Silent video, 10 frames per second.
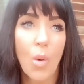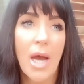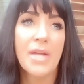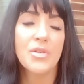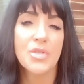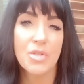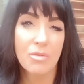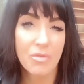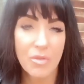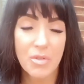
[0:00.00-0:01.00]
why do
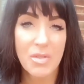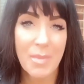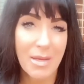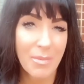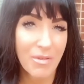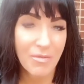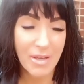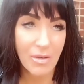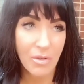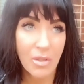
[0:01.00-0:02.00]
certain foods make me
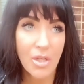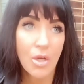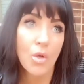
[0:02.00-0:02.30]
feel